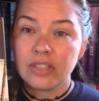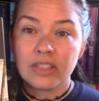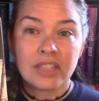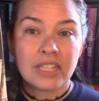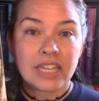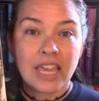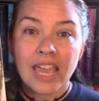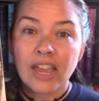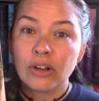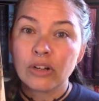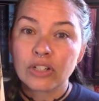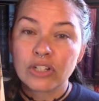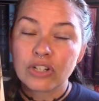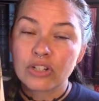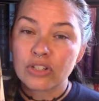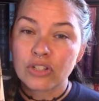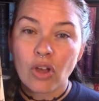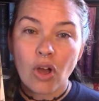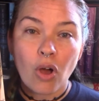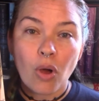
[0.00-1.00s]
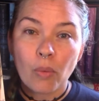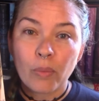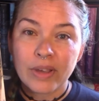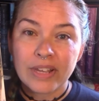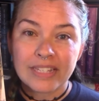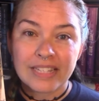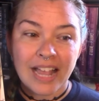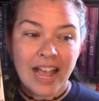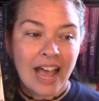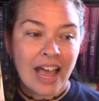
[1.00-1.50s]
the characters
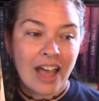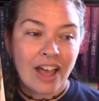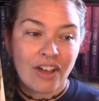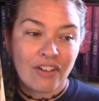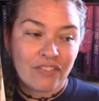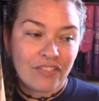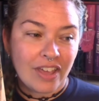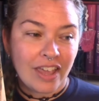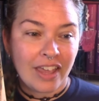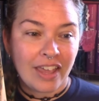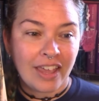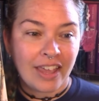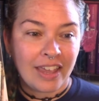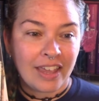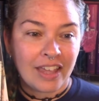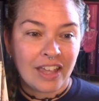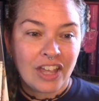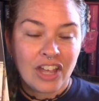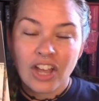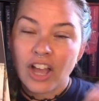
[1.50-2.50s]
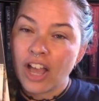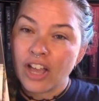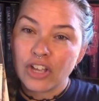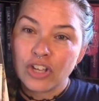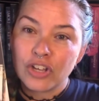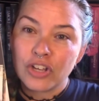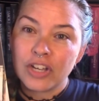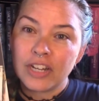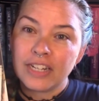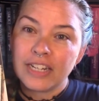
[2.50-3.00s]
always have a a
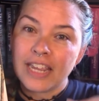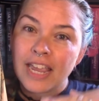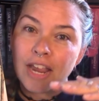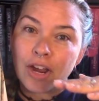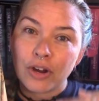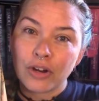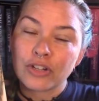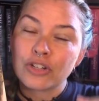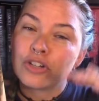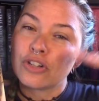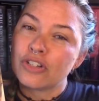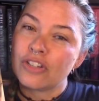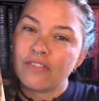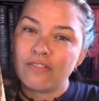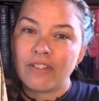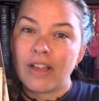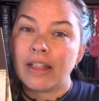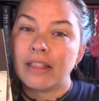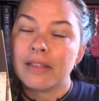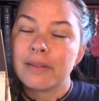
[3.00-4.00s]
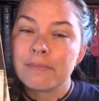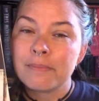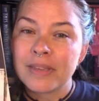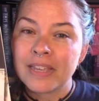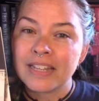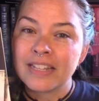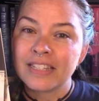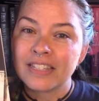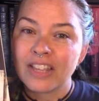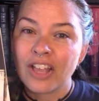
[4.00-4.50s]
good character
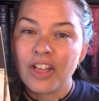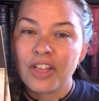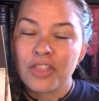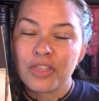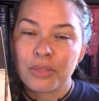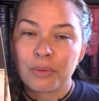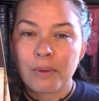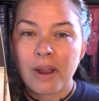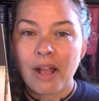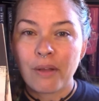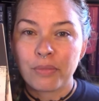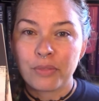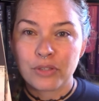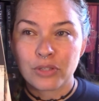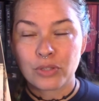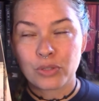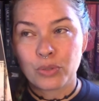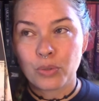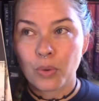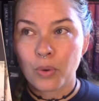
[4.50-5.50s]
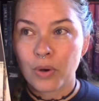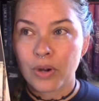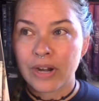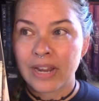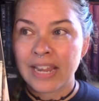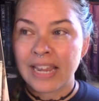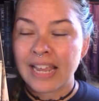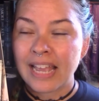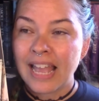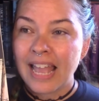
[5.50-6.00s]
development throughout the
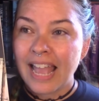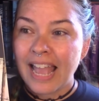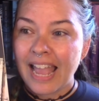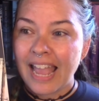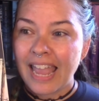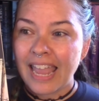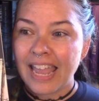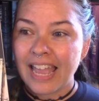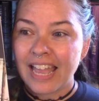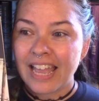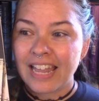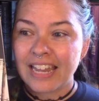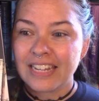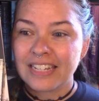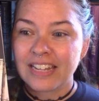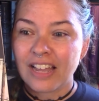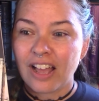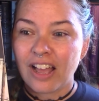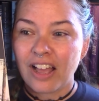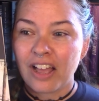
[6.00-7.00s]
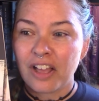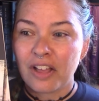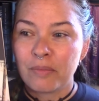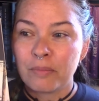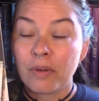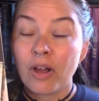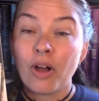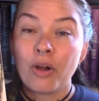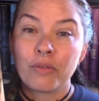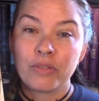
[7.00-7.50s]
story. And
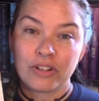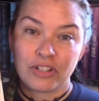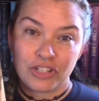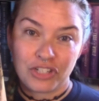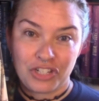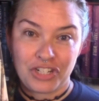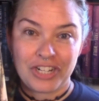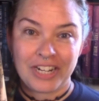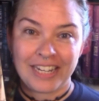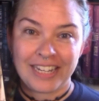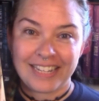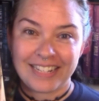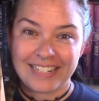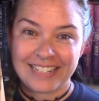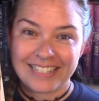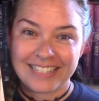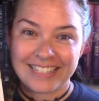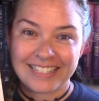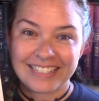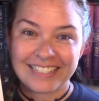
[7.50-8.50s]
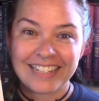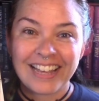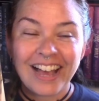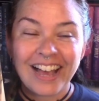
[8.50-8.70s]
um, oh, there's chickens.